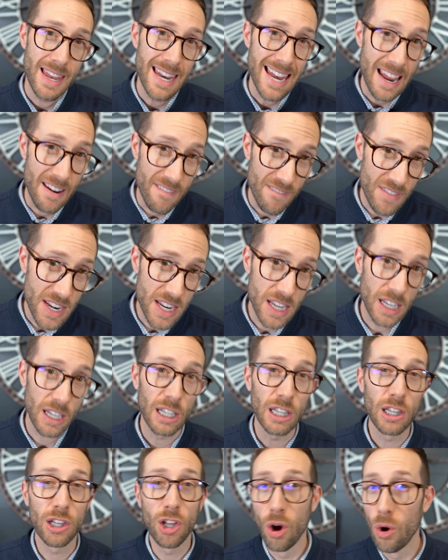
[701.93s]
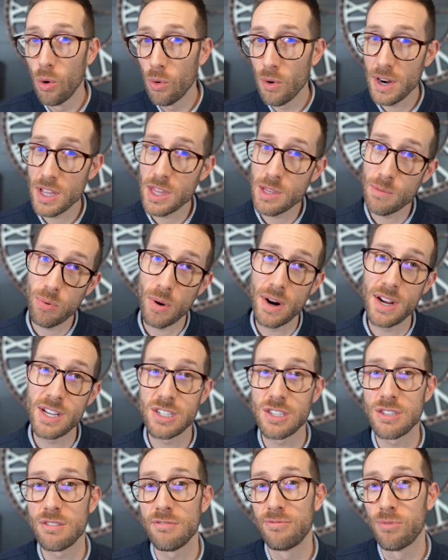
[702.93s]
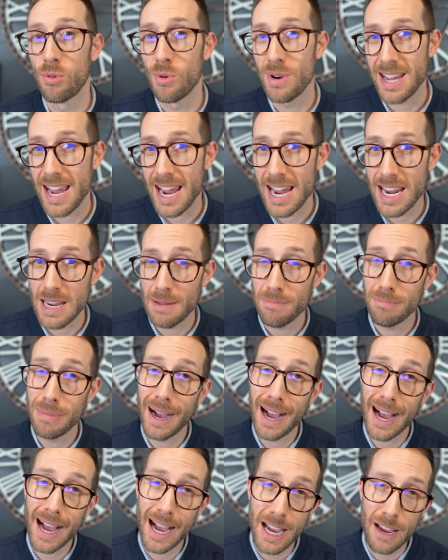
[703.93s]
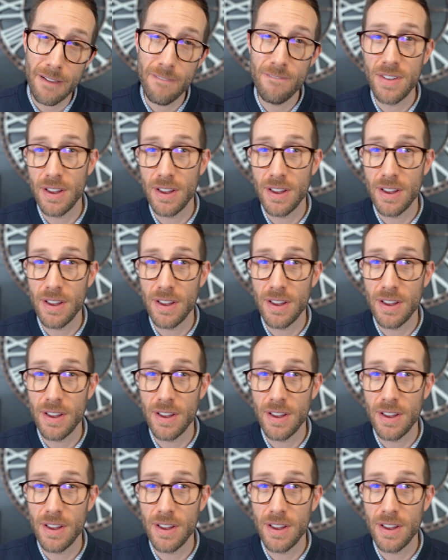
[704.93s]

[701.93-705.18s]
NVIDIA lowering the price in the 4080 by